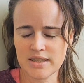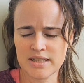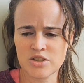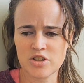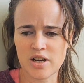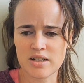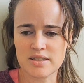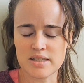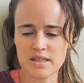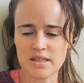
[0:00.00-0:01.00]
things that are out of
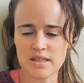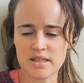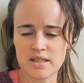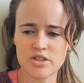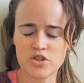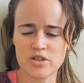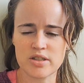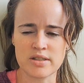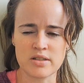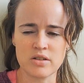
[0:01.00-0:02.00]
season, and it's
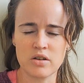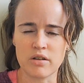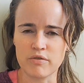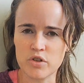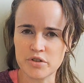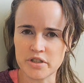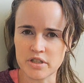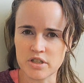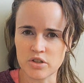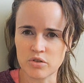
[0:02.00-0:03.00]
just, it's a little confusing
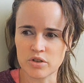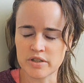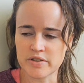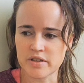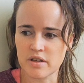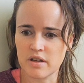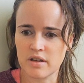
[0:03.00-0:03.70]
to you because,